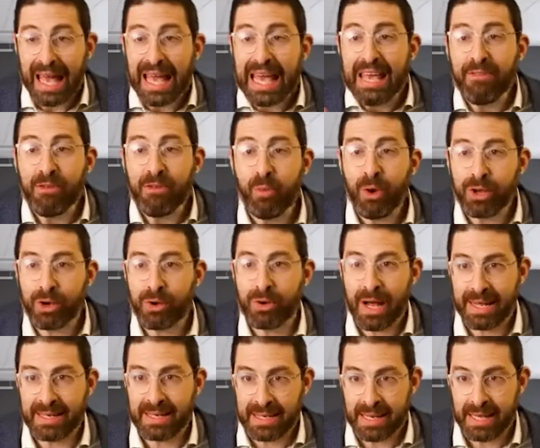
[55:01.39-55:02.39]
Even when you're
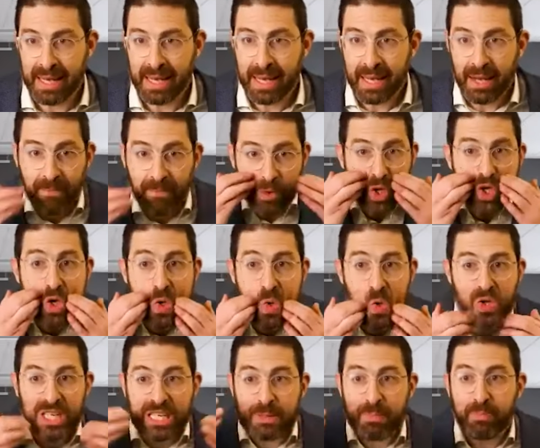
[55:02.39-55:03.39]
not singing,
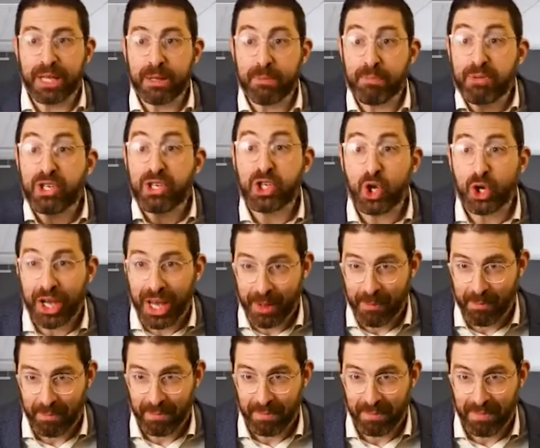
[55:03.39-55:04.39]
you split
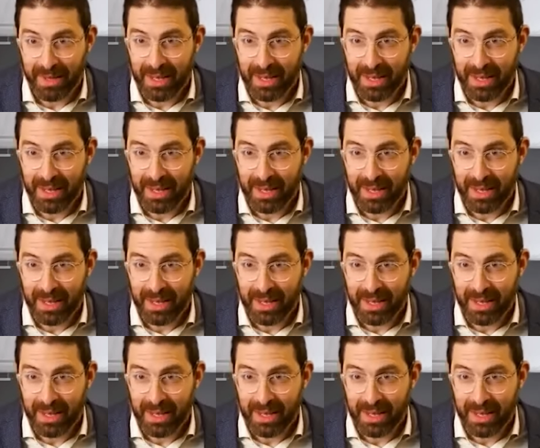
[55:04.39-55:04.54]
psukim.